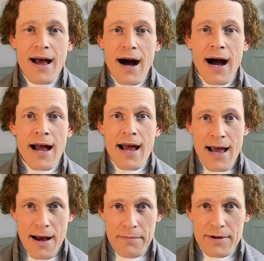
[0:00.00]
I
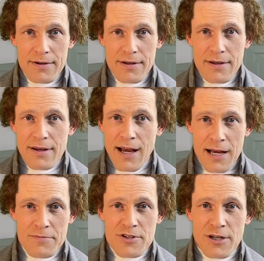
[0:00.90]
am
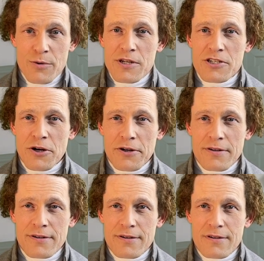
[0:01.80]
absolutely
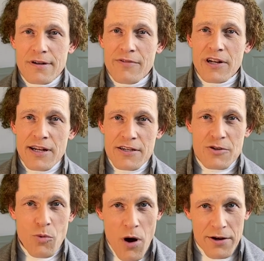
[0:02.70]
certain of at
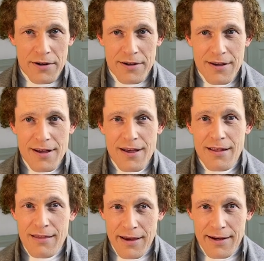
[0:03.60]
least one
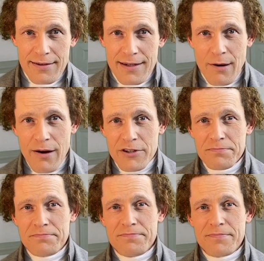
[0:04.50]
thing, however.
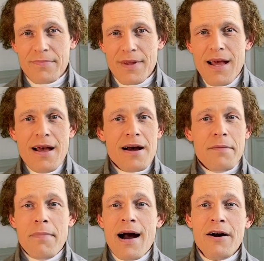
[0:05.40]

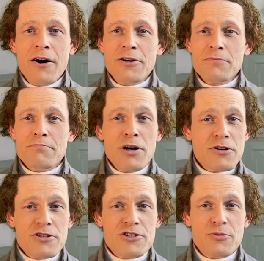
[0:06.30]
My heart
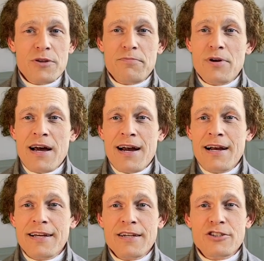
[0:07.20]
bursts with
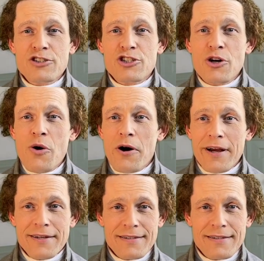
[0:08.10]
pride and joy